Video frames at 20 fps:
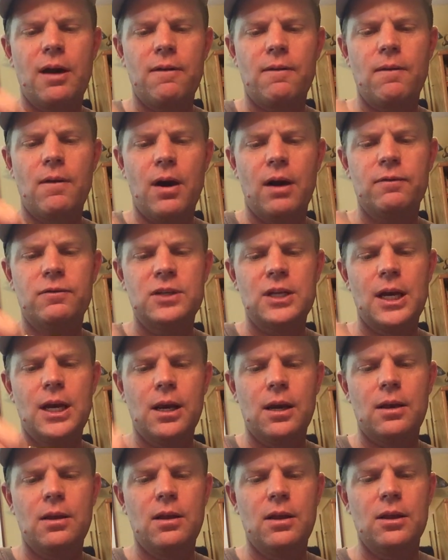I've
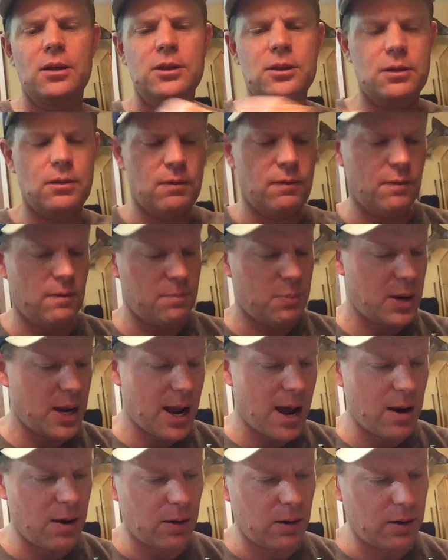taken this
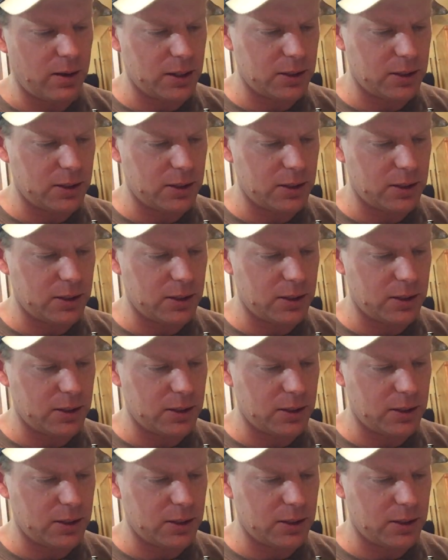pattern,